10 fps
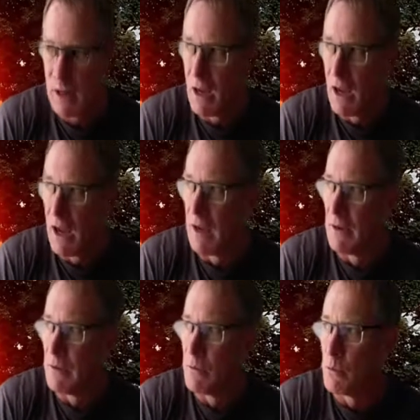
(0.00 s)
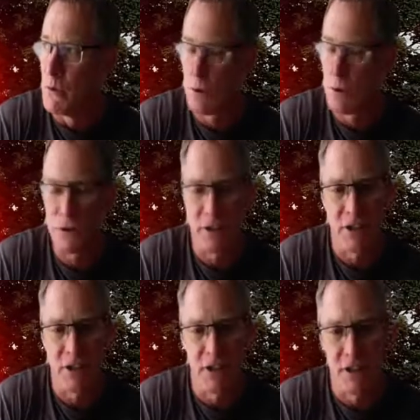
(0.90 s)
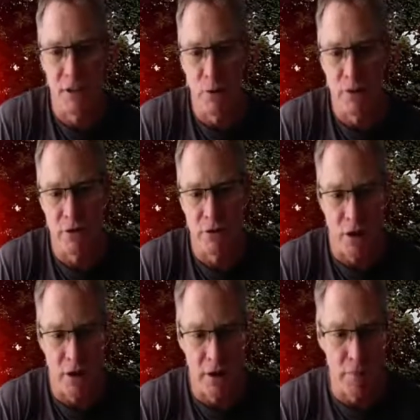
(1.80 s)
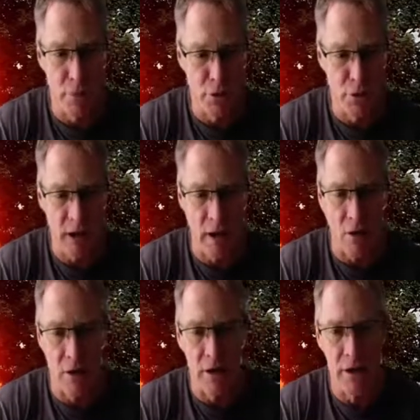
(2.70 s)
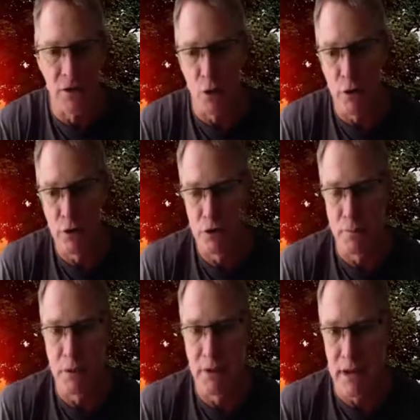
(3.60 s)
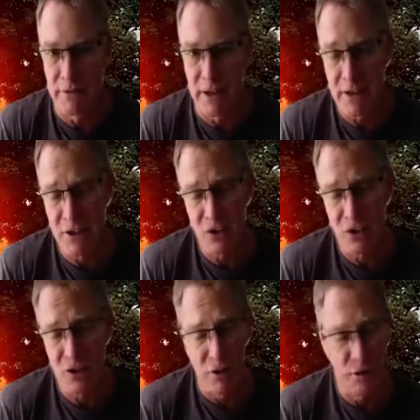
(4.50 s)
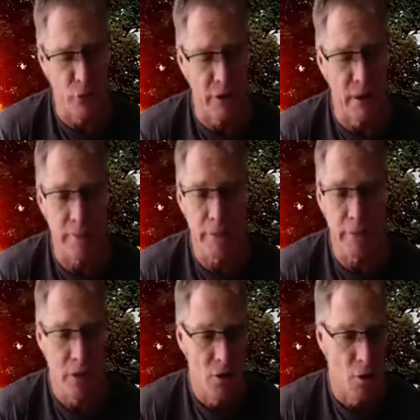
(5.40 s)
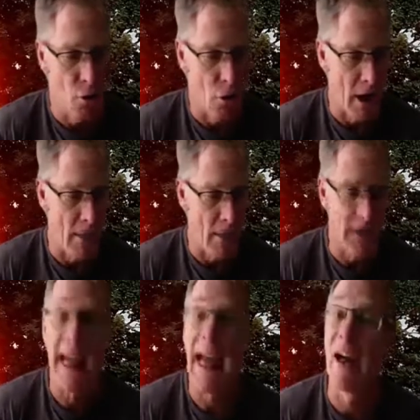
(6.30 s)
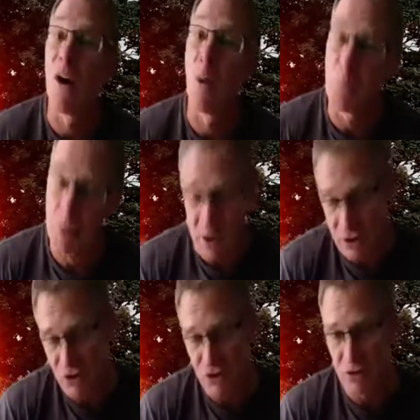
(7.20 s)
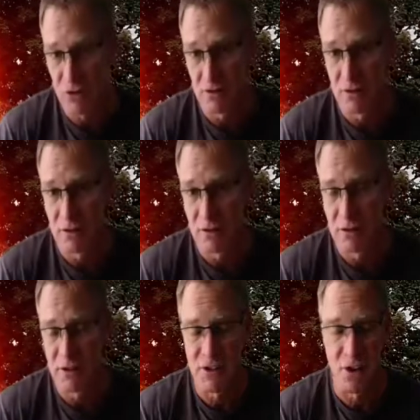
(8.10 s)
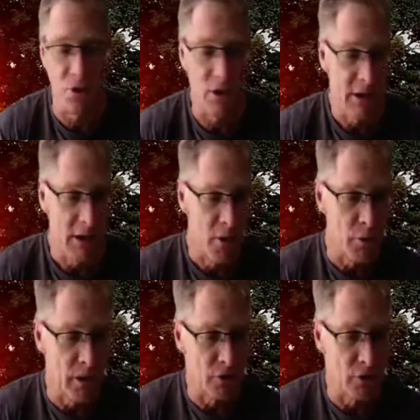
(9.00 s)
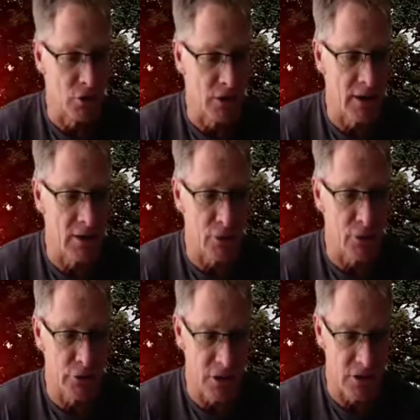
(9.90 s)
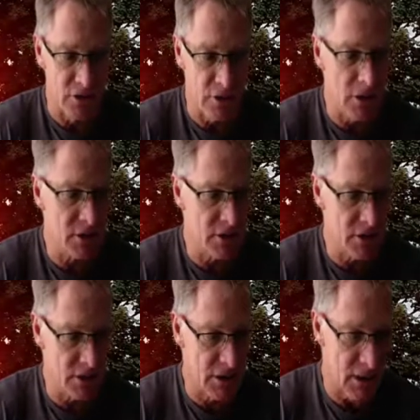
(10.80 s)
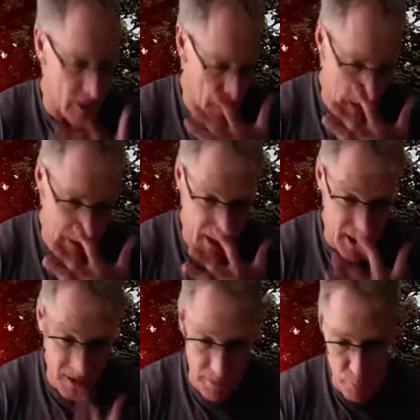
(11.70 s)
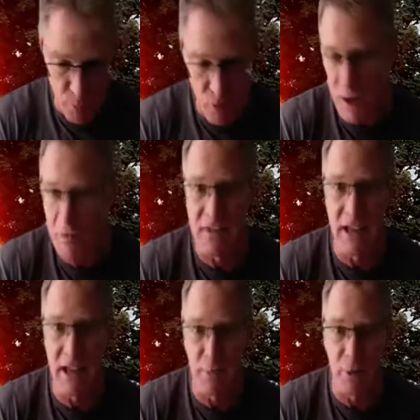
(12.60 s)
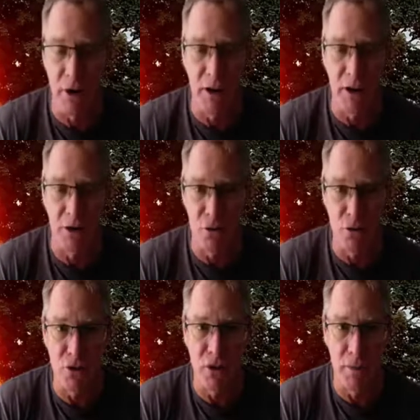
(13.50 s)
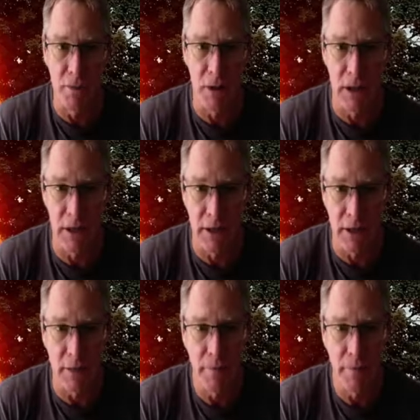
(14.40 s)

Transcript: And we want to see whether or not Immunical is going to be advantage for them, and then how much. So we have to look at those things. So let's just take, and the prime example that I use in my clinic